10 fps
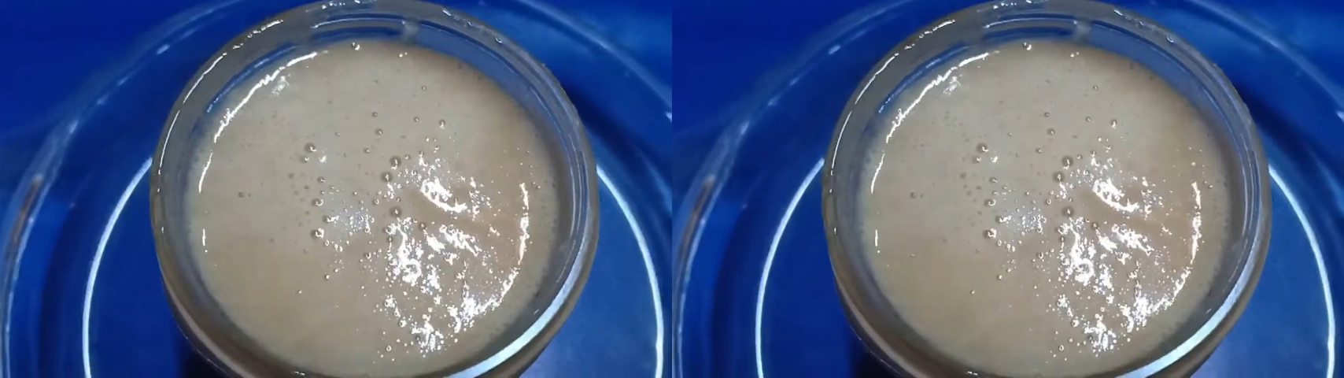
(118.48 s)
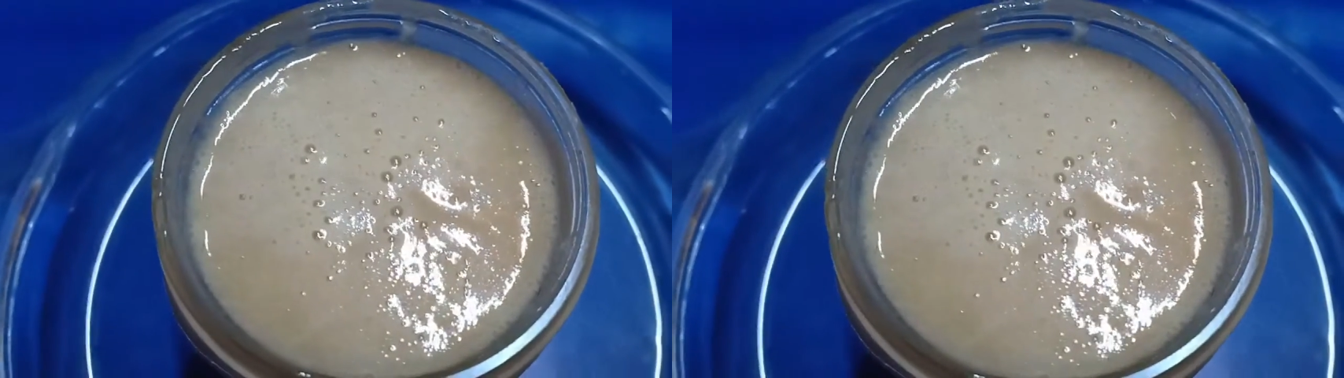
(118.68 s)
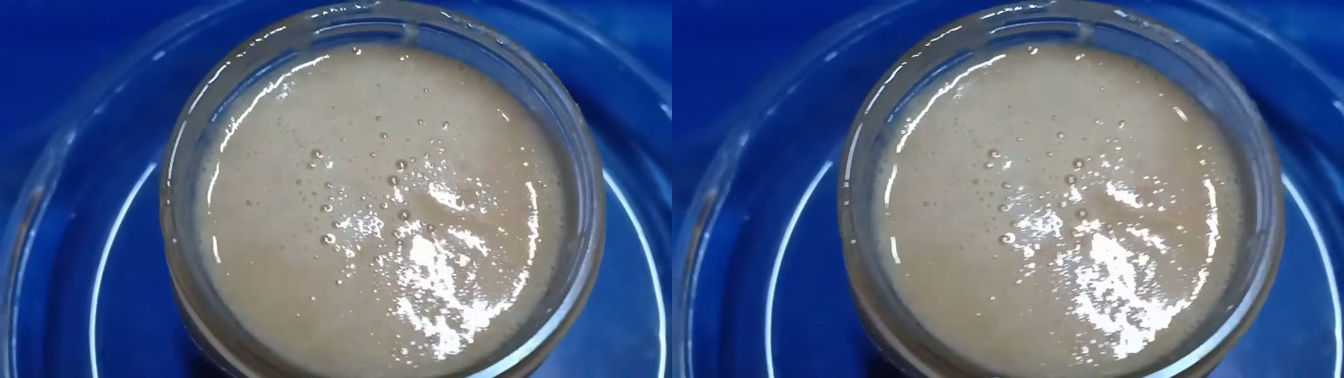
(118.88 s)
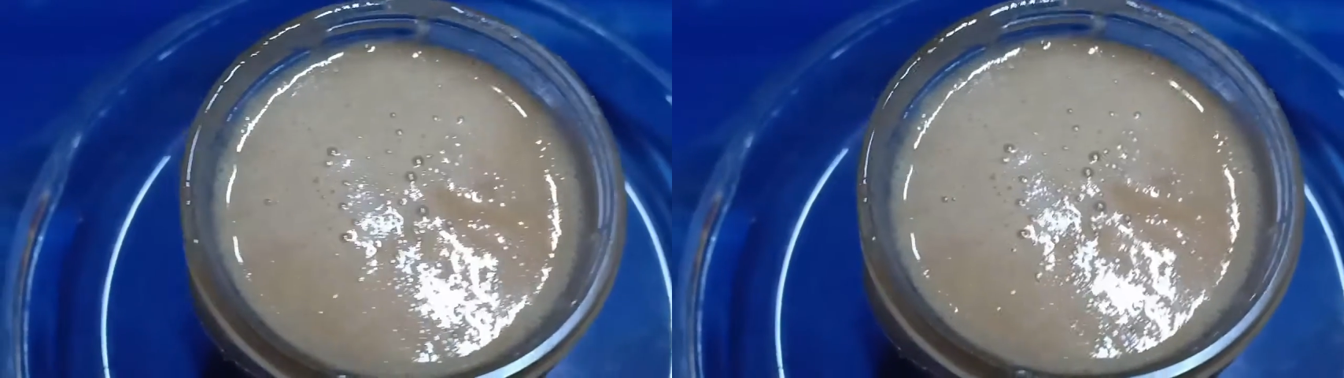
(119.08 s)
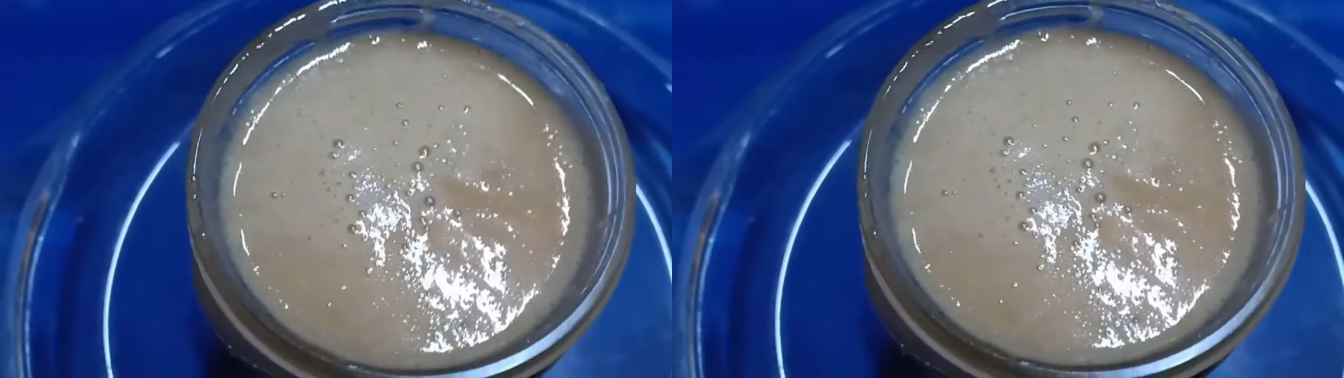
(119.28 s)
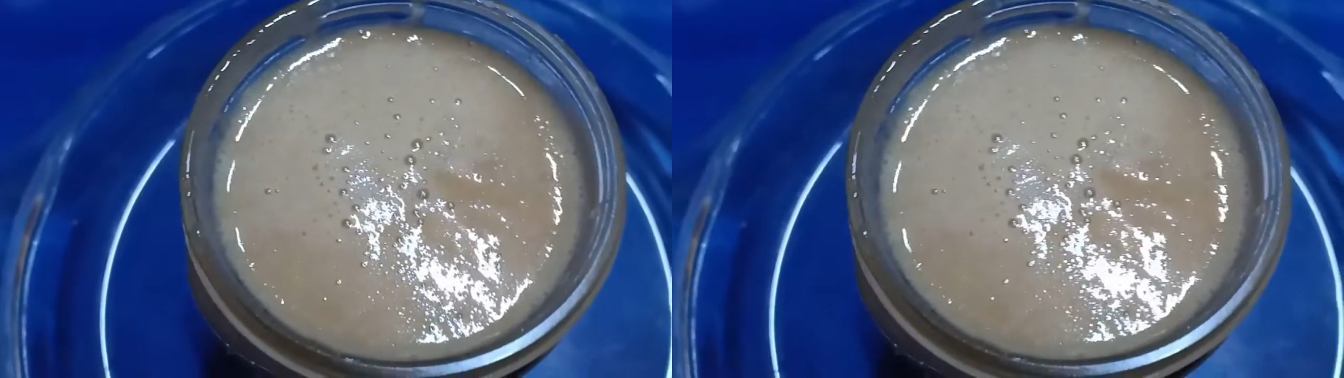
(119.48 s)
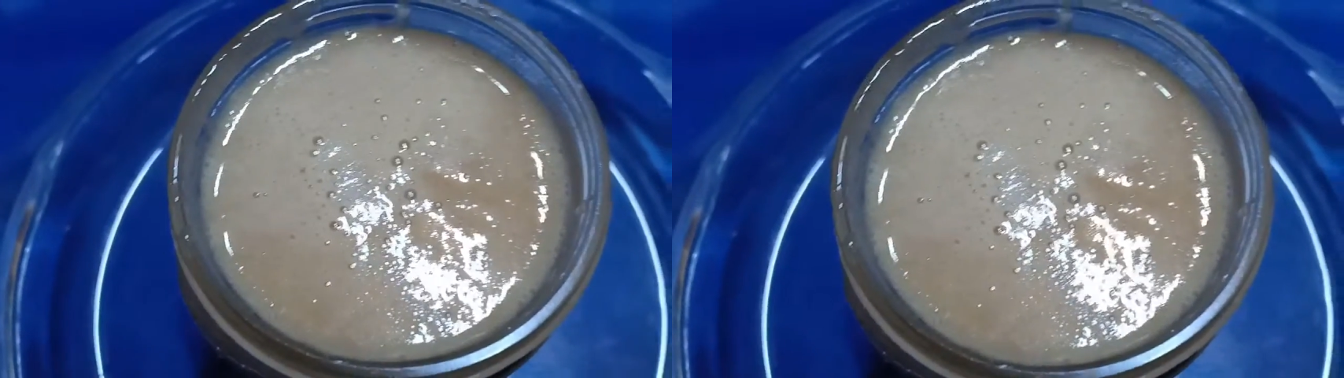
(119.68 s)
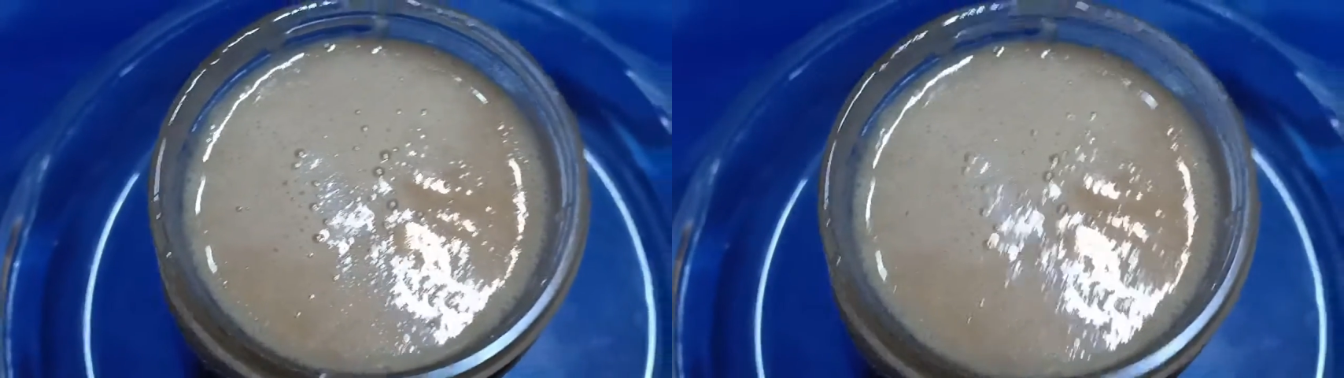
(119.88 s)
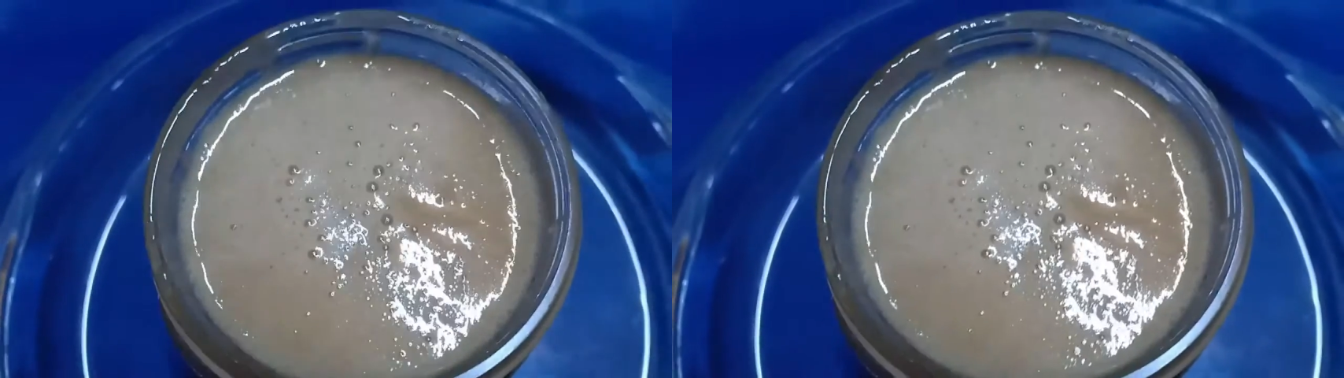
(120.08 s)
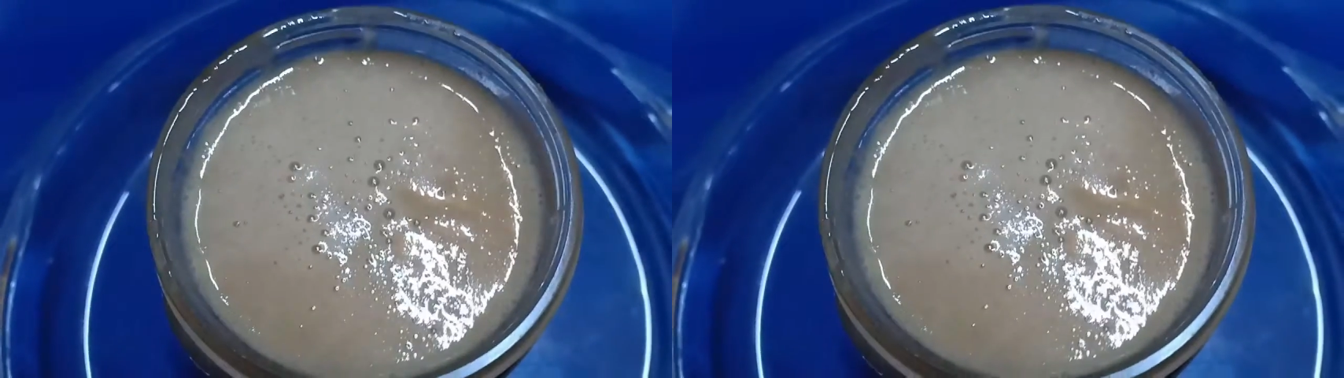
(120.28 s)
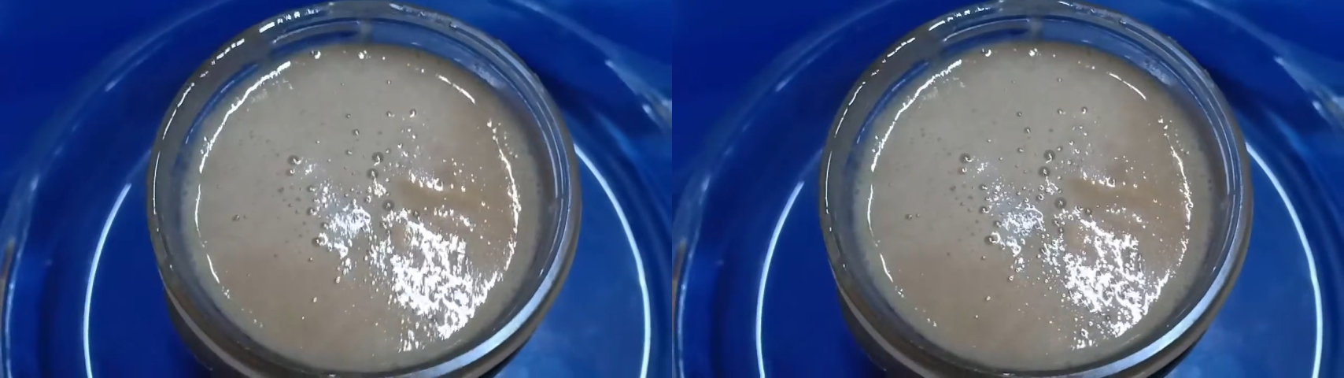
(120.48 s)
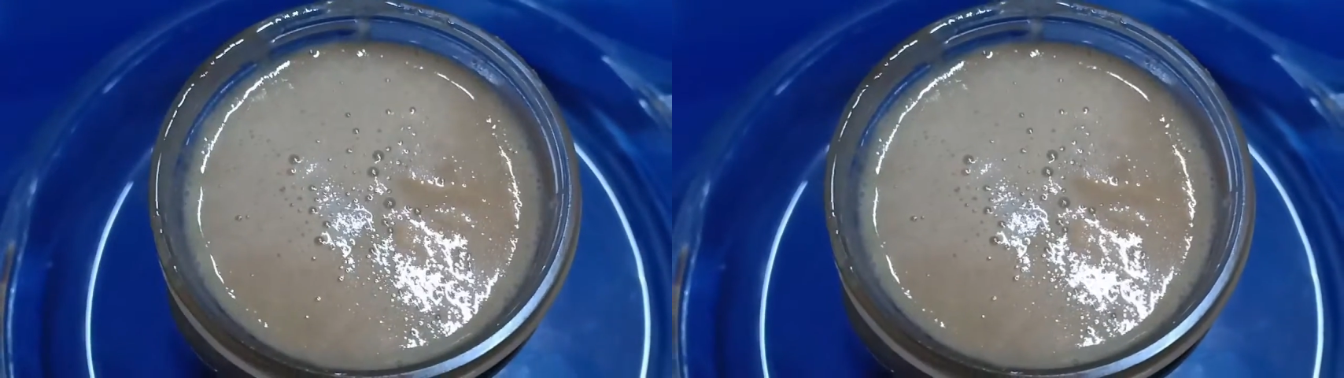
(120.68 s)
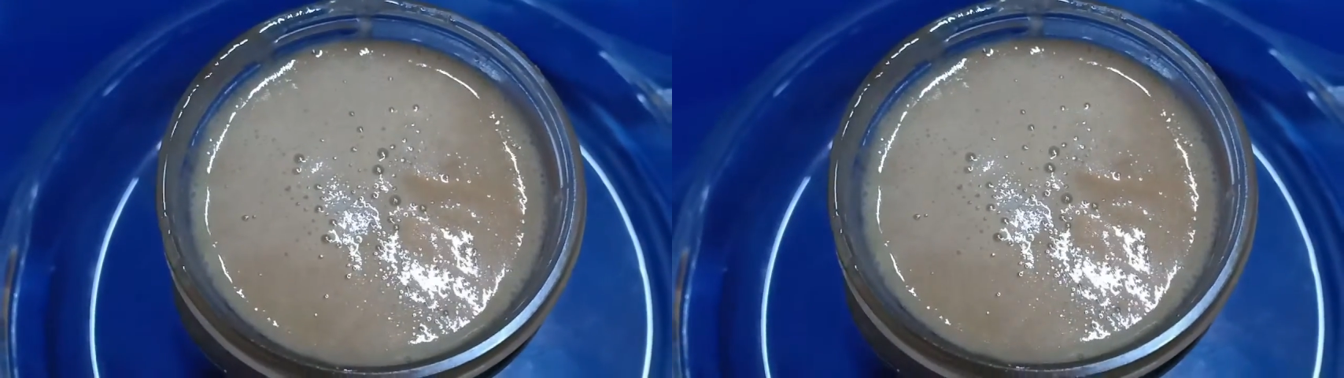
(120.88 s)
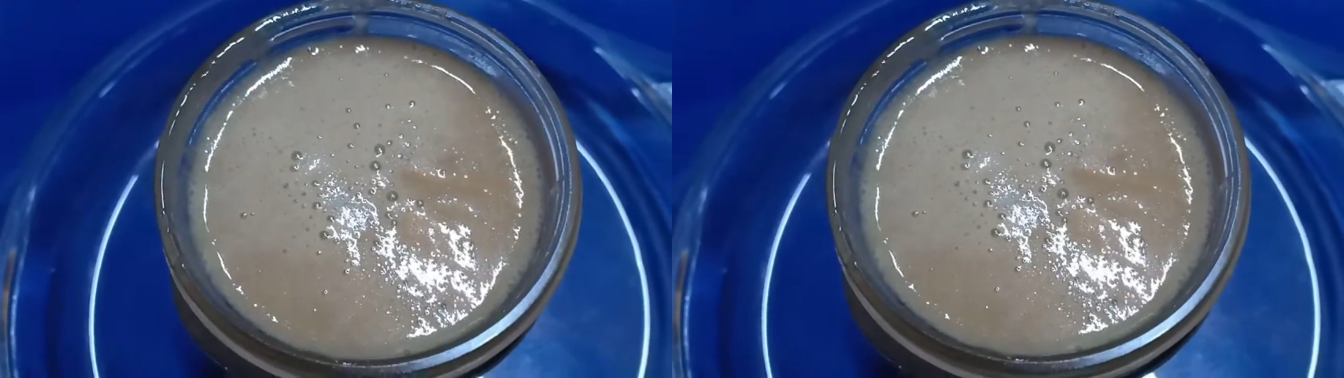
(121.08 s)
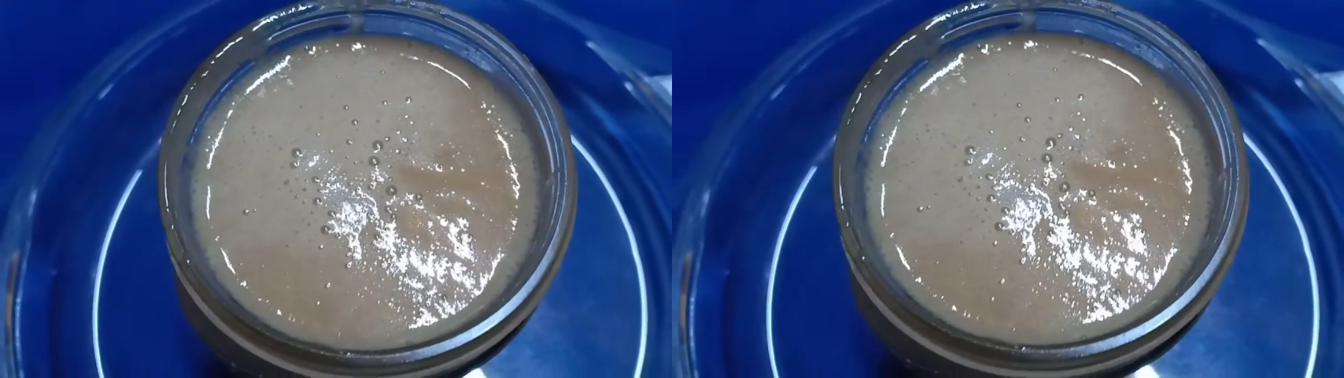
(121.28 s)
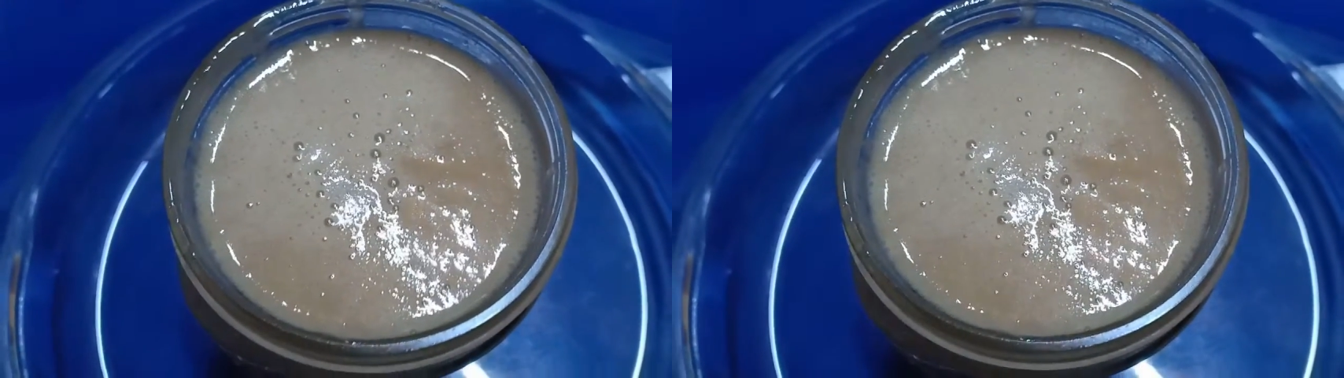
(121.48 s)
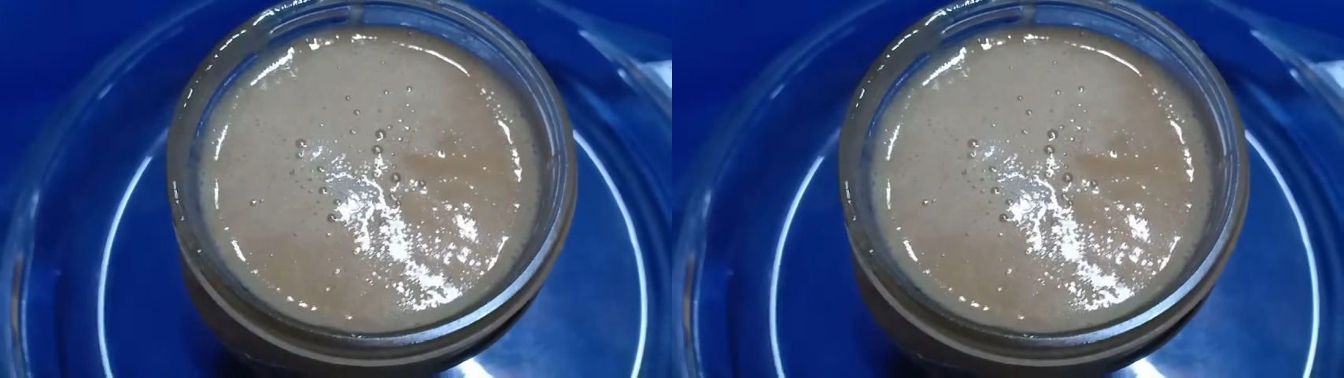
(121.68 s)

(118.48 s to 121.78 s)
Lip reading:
No face is visible, so there are no lips to read.